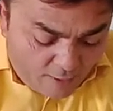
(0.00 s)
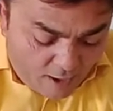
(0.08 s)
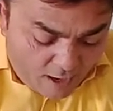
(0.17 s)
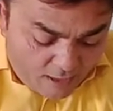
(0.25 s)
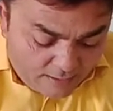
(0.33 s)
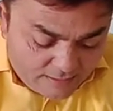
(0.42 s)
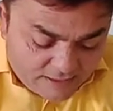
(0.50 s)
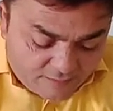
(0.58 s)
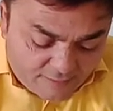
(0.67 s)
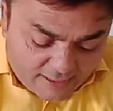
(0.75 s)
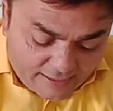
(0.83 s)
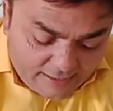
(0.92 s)

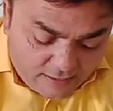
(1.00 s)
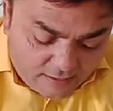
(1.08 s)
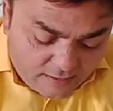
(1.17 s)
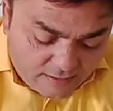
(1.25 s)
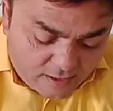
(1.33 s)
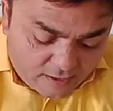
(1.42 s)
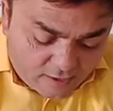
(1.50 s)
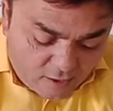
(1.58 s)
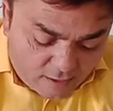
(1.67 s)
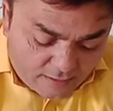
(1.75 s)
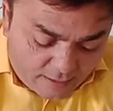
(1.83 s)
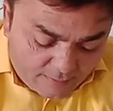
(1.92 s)
false failures or
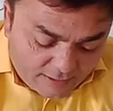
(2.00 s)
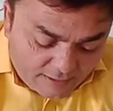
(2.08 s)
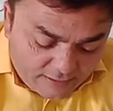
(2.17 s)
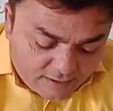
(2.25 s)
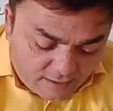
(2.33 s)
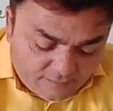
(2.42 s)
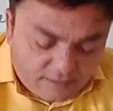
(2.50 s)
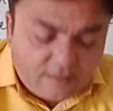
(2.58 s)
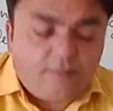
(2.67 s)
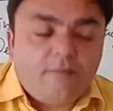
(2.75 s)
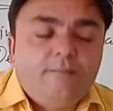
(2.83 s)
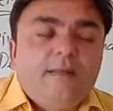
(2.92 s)
shortcomings of the
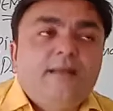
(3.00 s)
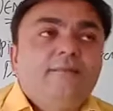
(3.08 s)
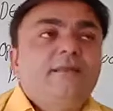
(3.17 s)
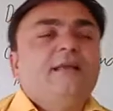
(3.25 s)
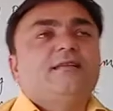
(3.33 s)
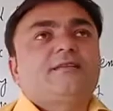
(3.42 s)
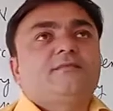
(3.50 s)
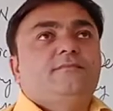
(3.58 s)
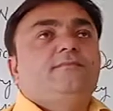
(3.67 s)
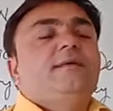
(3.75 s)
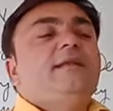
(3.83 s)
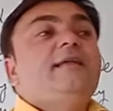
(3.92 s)
government. Yes,
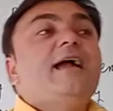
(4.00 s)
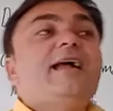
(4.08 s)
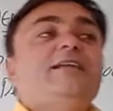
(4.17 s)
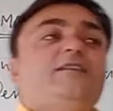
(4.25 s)
media is